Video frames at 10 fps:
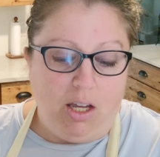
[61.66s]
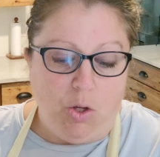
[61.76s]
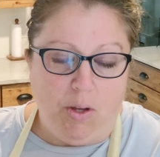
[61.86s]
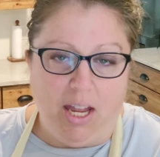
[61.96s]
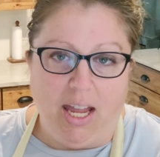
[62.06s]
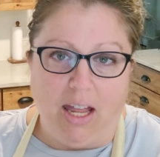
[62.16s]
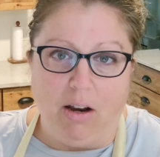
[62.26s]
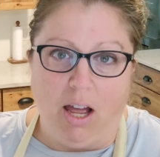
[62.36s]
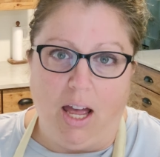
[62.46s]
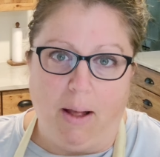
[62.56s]
you can't
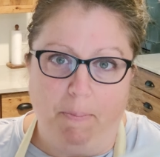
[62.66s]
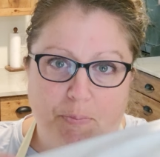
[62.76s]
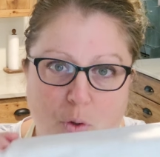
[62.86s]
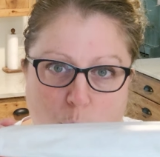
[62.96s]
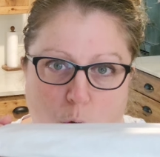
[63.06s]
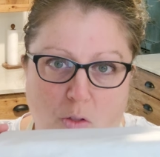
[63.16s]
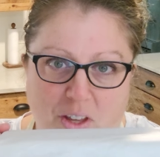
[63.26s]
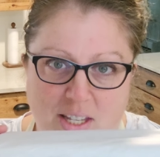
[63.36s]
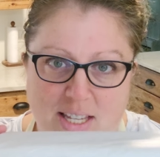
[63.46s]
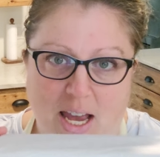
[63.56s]
roll
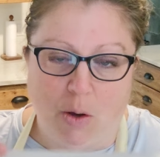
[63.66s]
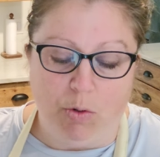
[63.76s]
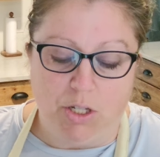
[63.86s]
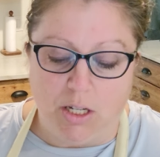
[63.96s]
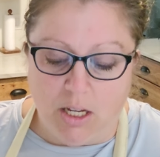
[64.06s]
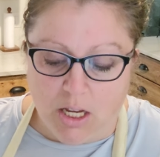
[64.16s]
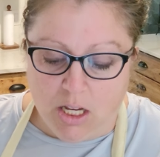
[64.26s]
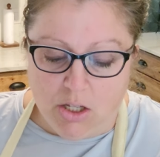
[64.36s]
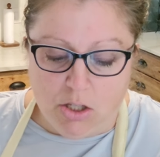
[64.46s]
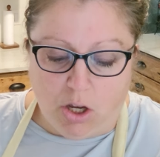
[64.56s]
these out.
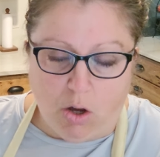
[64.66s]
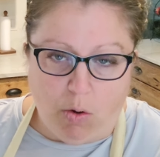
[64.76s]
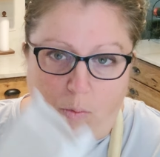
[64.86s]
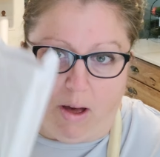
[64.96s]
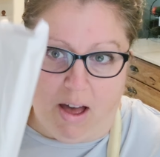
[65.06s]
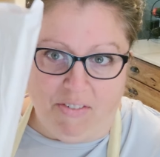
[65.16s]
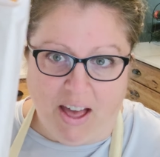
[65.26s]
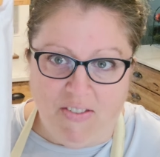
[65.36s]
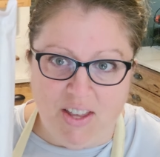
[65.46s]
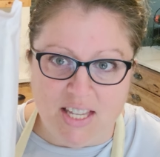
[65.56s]
So I've
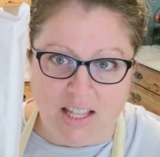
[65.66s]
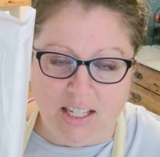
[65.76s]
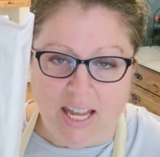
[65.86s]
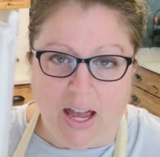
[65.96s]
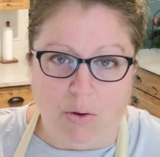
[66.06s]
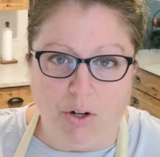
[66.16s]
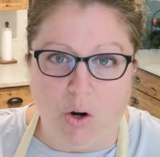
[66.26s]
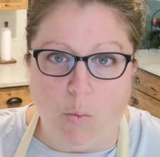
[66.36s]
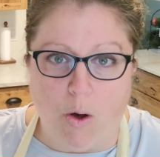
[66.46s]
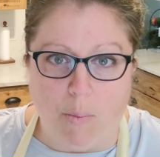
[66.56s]
got these on the
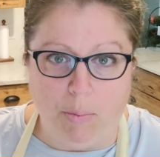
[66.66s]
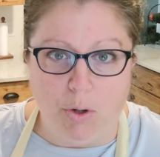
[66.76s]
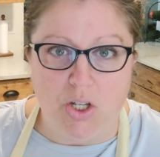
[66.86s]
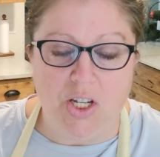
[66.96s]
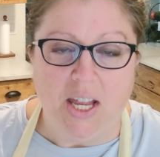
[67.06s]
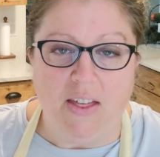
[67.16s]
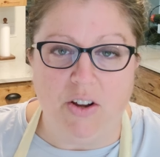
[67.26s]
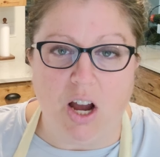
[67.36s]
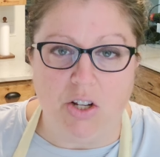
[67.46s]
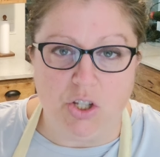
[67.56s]
counter. While we put together
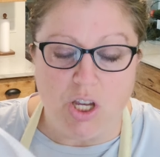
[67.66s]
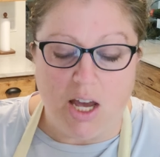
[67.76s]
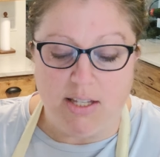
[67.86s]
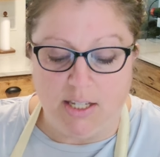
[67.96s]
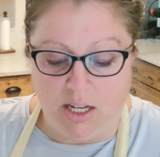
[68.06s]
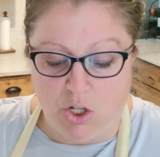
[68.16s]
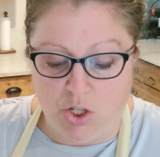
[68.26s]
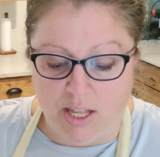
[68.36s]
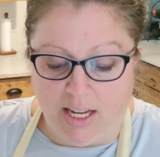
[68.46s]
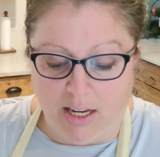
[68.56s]
our
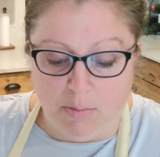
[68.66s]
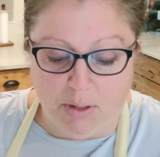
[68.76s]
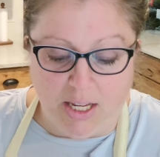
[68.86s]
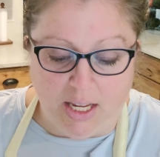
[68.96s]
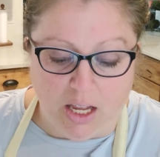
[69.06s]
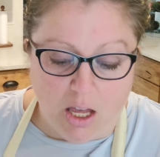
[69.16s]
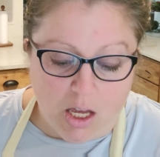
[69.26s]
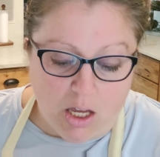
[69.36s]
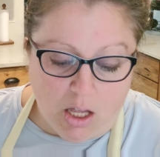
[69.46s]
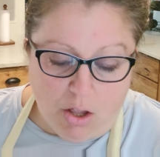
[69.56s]
sausage, they can be
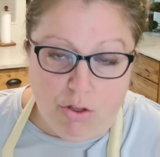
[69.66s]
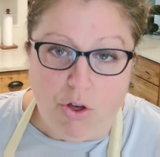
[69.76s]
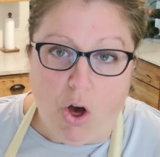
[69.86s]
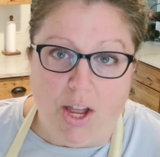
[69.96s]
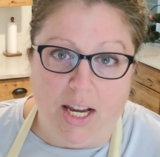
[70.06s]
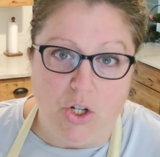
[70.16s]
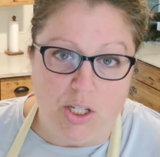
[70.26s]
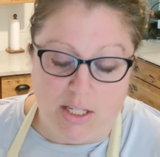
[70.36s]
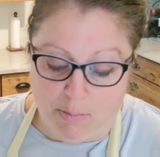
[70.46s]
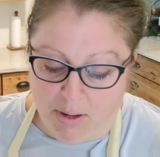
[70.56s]
thawing
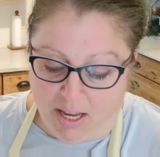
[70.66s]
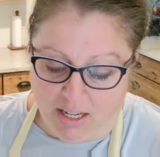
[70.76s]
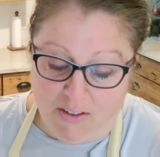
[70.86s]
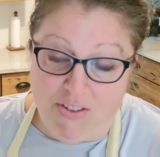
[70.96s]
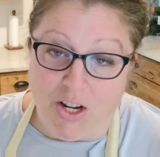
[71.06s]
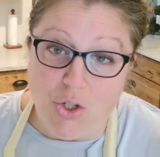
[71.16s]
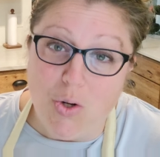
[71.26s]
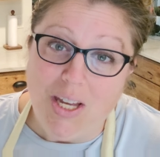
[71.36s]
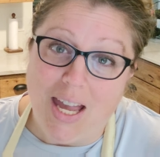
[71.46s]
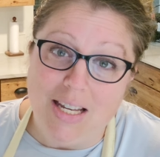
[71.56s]
just a bit. If they
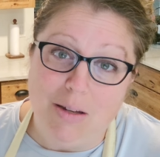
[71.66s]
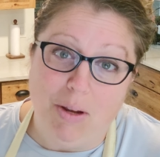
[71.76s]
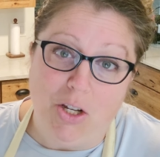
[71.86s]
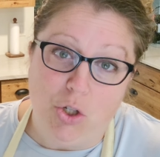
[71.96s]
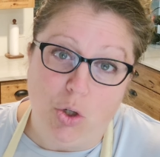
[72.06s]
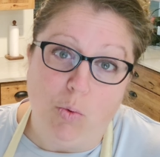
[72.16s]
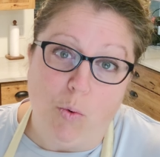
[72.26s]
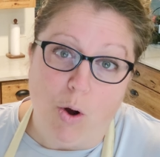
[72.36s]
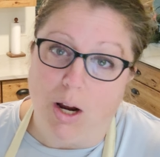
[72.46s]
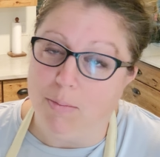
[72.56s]
do get to be too
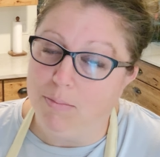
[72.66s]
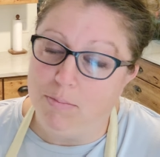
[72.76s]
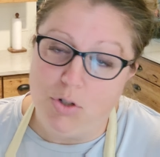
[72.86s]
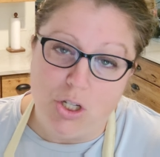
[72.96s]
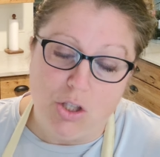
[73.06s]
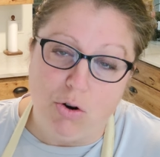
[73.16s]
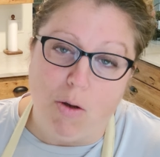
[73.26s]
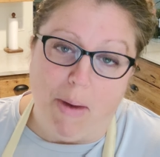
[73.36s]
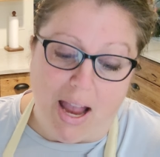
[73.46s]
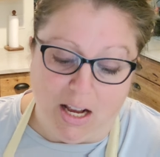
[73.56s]
warm, just throw
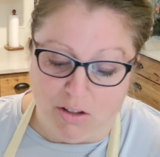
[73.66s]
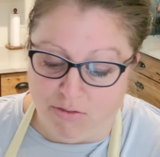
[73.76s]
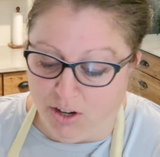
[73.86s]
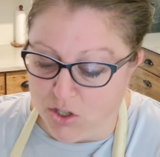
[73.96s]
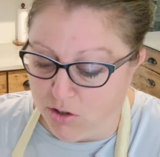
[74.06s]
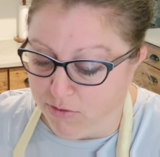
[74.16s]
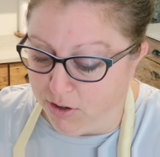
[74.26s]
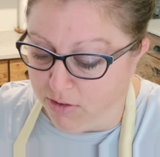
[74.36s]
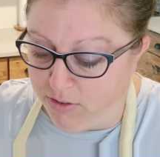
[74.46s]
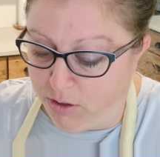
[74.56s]
them back in the freezer
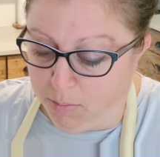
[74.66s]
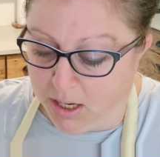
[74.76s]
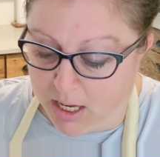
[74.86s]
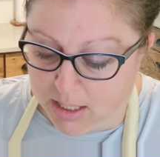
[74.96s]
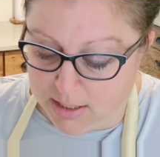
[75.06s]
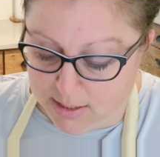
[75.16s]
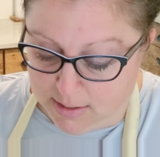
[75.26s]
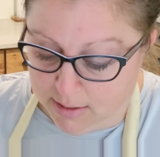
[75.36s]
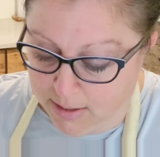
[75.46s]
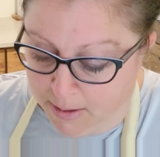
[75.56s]
for a few minutes